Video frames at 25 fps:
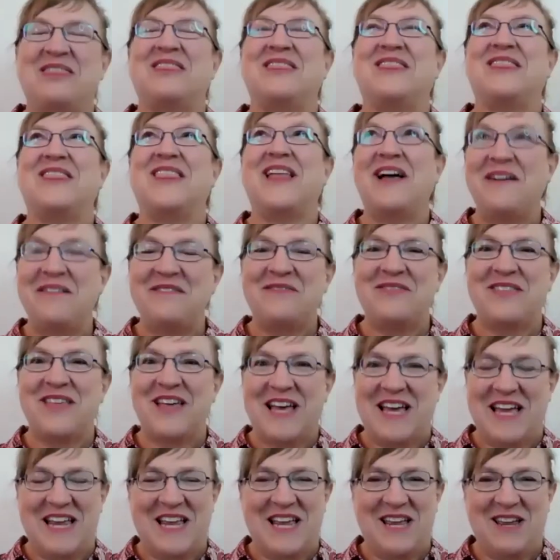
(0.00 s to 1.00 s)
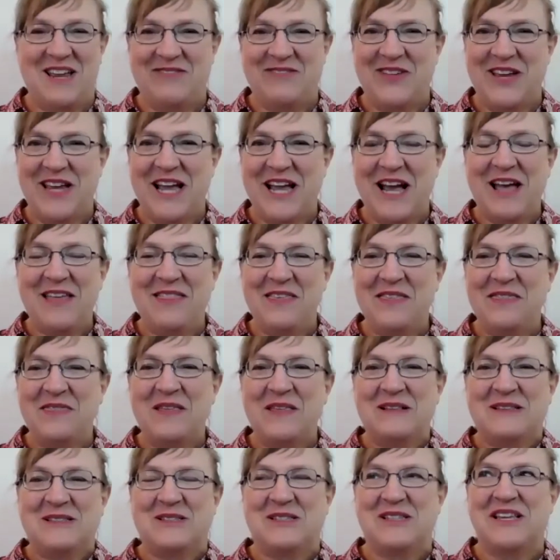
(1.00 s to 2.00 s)
love that, Amy. I think
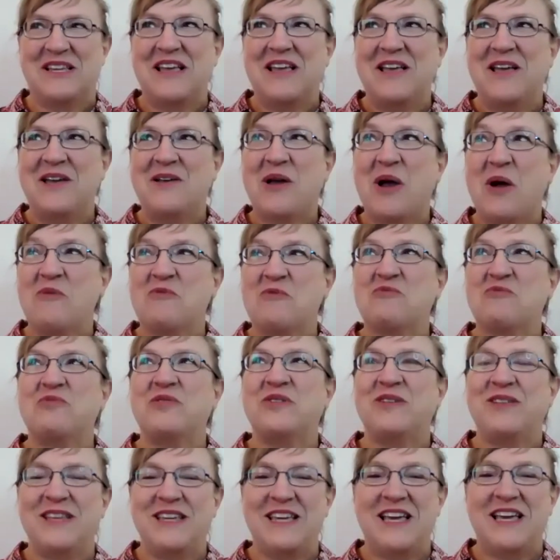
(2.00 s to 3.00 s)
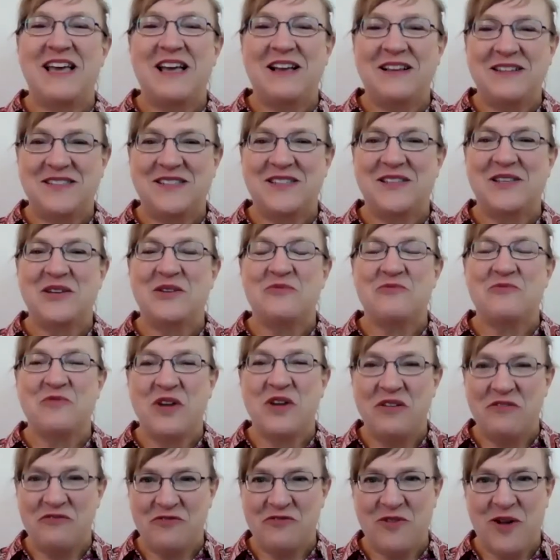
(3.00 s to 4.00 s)
that's a really excellent
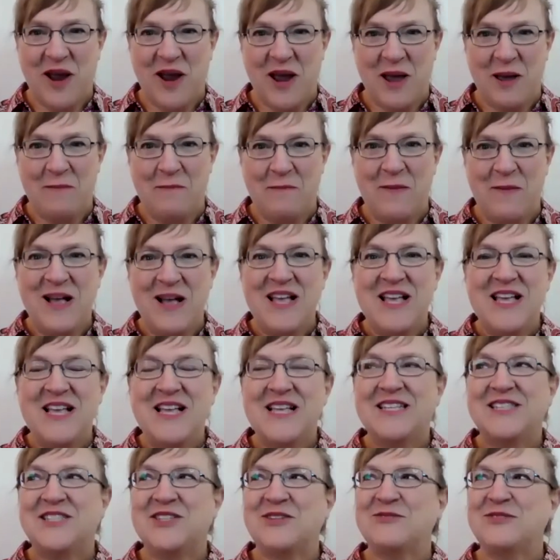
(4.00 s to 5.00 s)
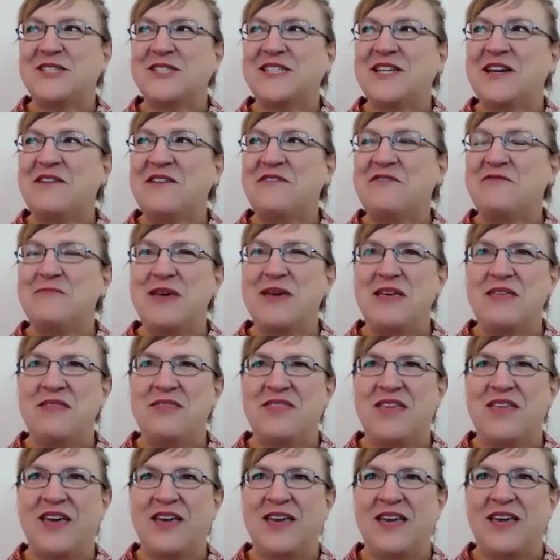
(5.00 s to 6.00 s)
reframe. So instead of me
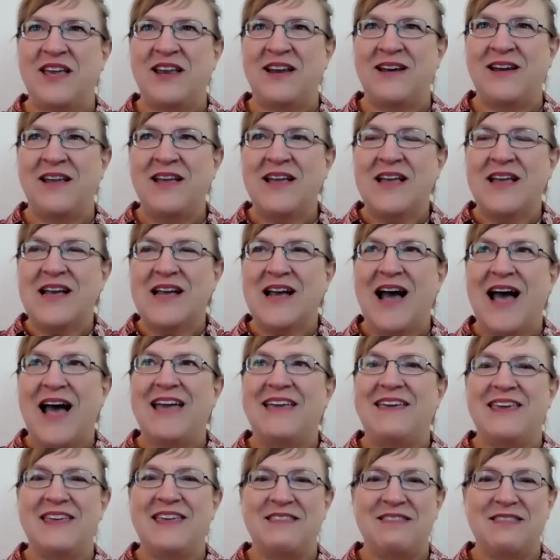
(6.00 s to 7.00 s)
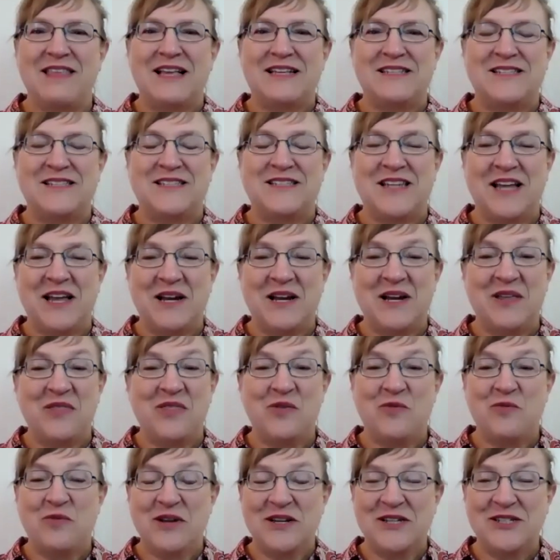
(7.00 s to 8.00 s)
thinking I get less done in
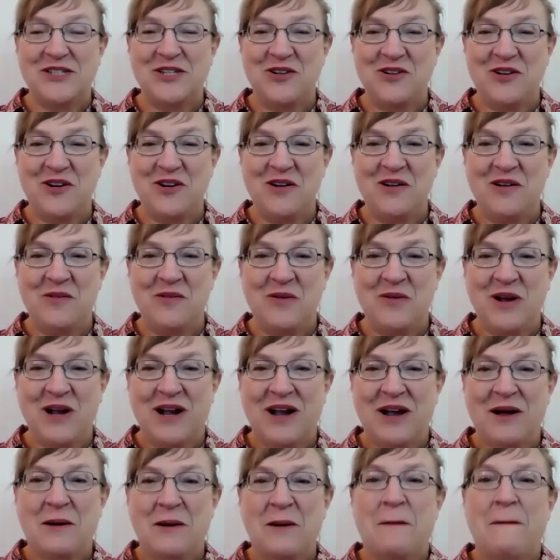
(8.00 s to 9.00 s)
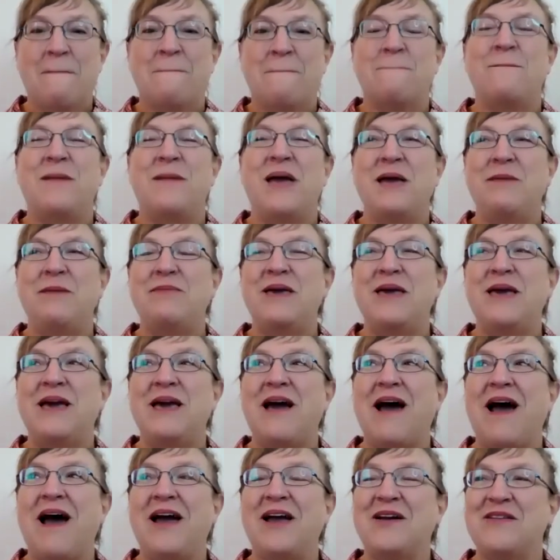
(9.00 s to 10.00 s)
the winter,
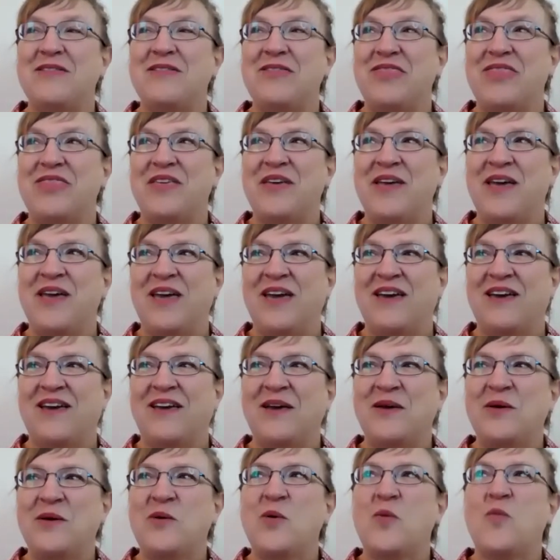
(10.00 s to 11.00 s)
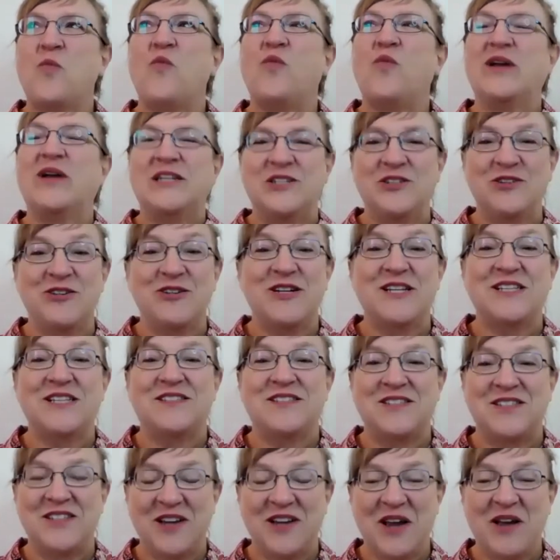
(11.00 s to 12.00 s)
maybe I could think winter is
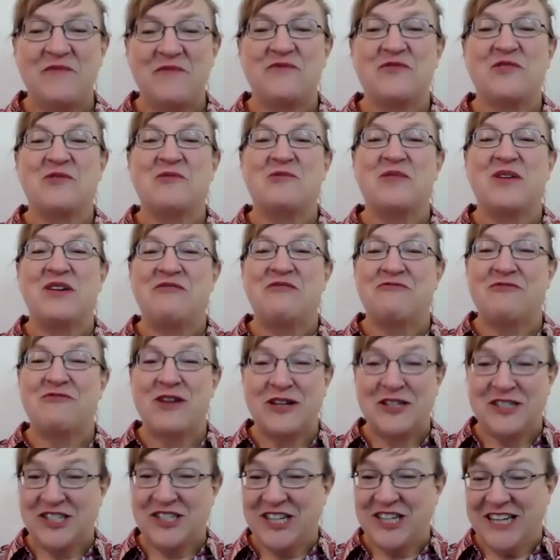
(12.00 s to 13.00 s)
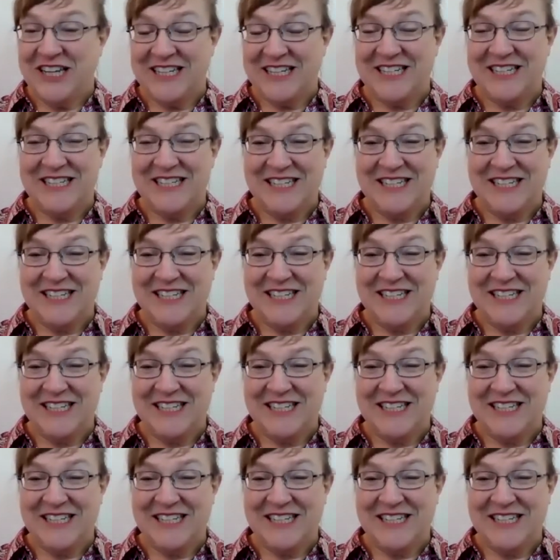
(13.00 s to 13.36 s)
a time for refreshing,